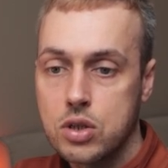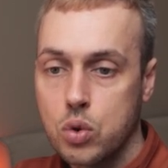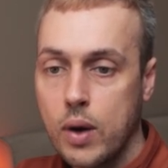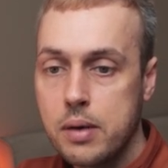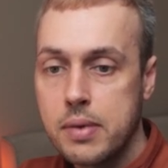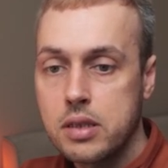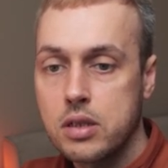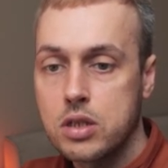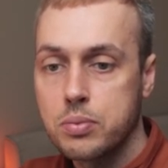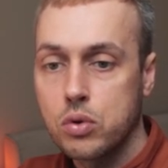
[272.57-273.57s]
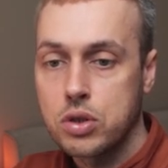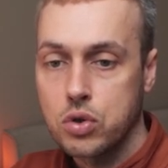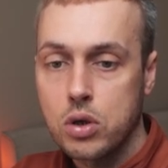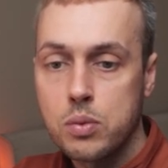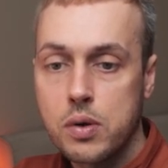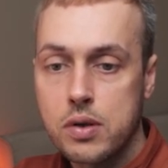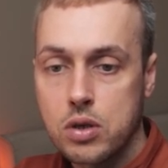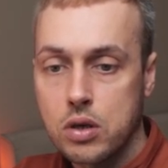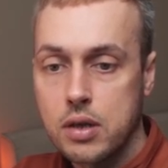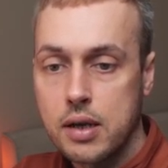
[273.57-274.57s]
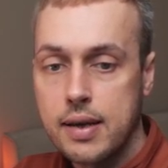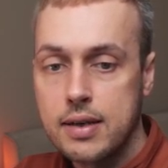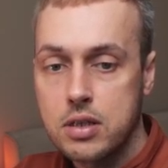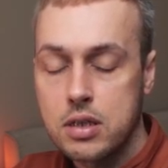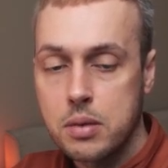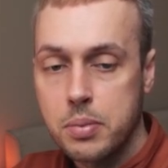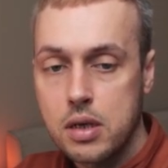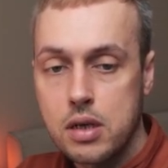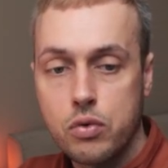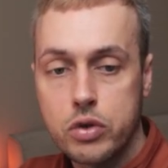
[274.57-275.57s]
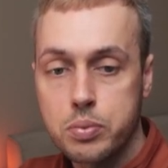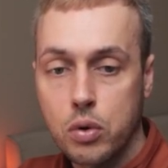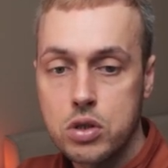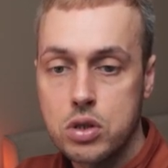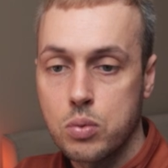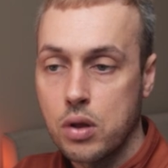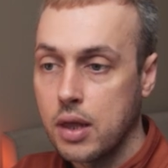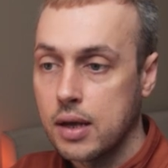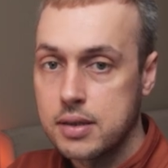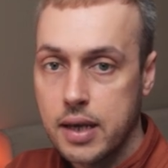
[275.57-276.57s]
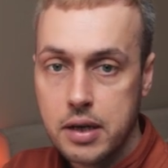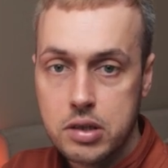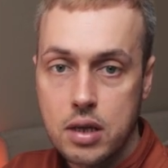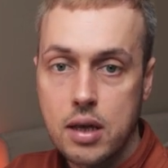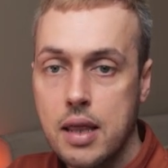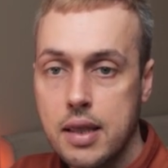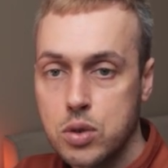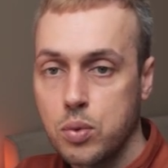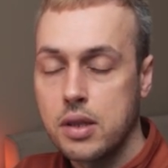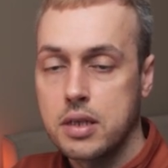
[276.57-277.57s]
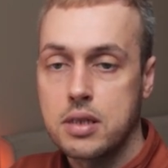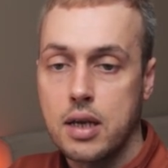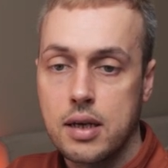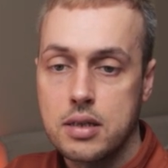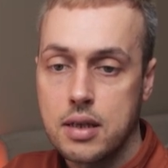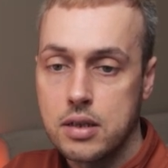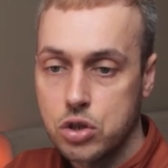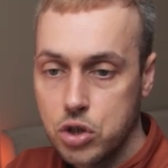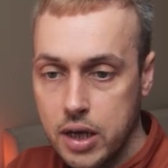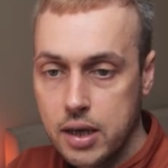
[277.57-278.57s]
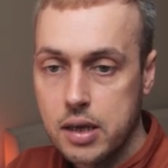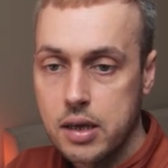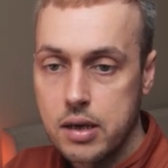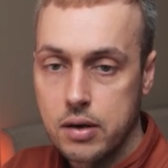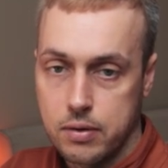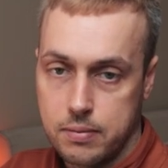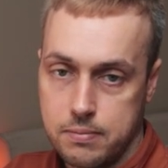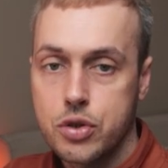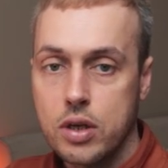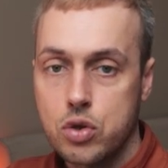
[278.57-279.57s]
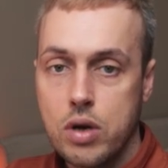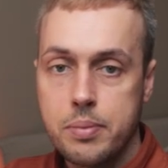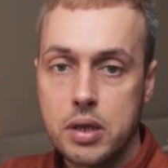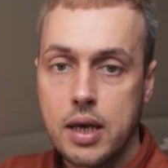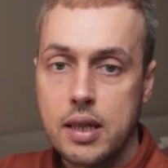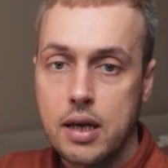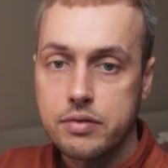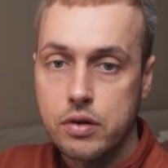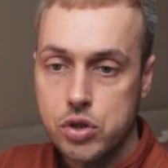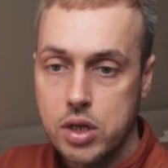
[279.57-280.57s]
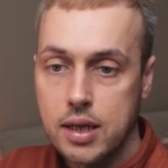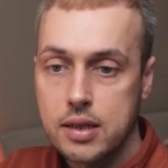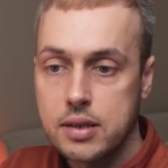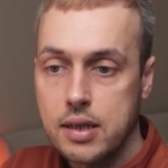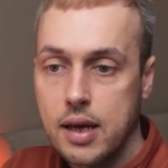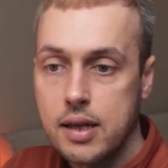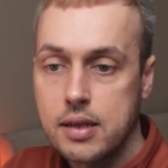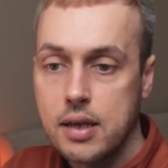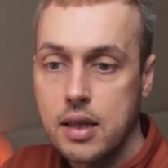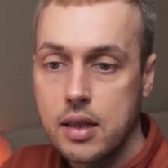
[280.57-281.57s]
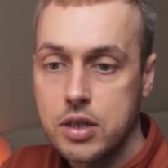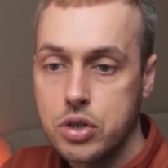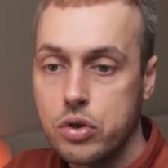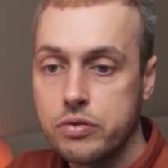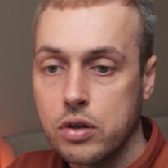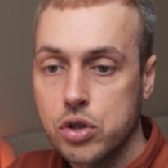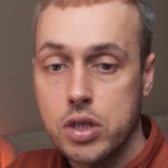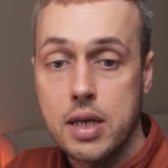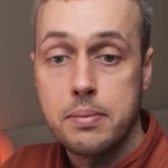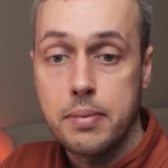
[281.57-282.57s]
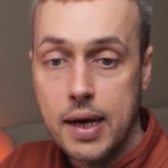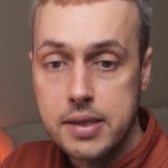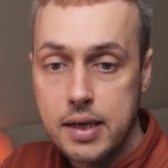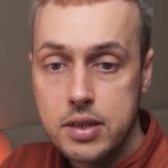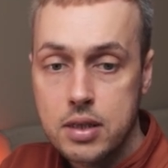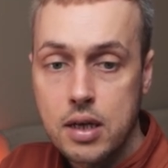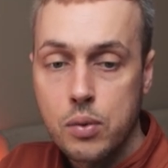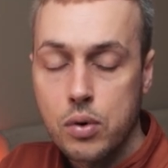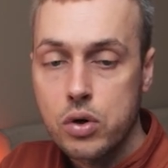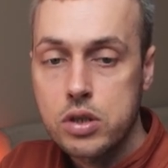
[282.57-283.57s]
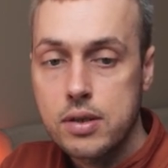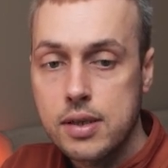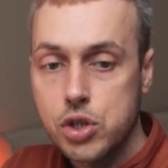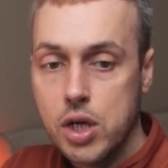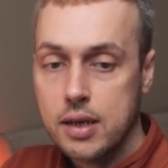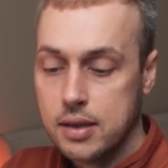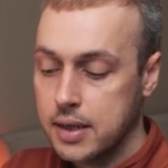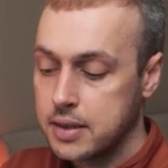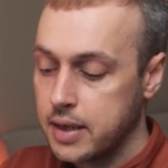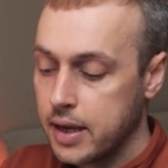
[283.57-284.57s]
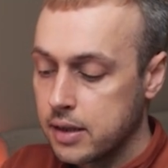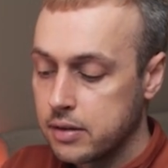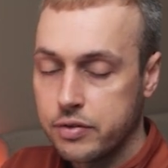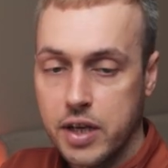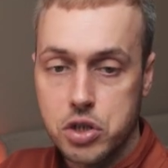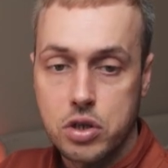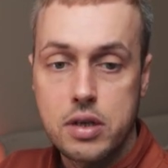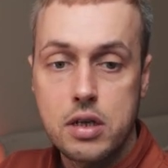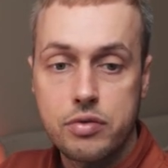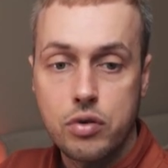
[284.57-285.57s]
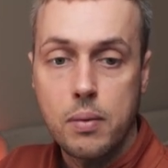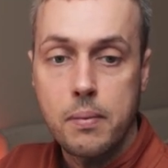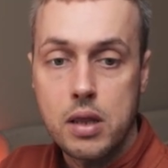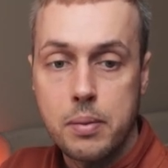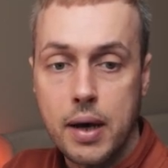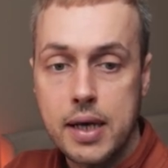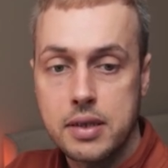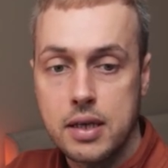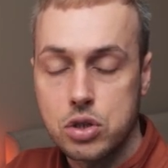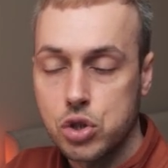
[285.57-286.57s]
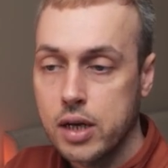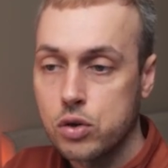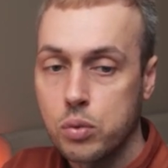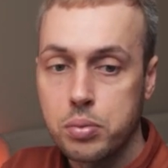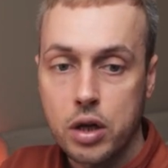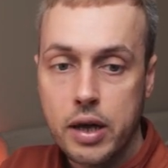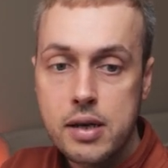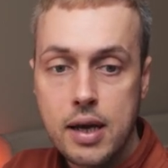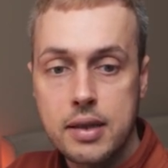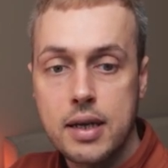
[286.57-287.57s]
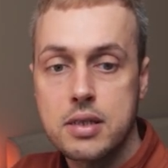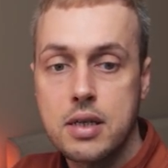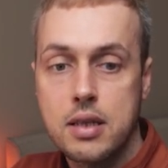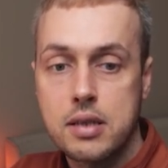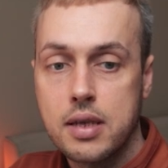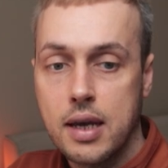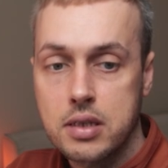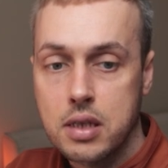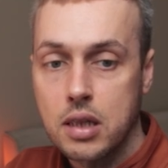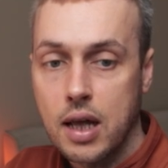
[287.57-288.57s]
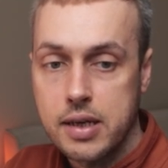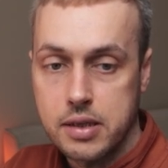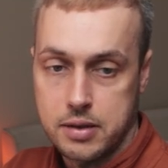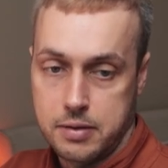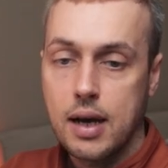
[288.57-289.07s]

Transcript: So when maintenance mode is on, we return an HTTP response with that text and that's what this test is checking here. So let's replicate that functionality in this new function in PyTest we're going to inject a second fixture here from the PyTest Django plugin, and that's the test client.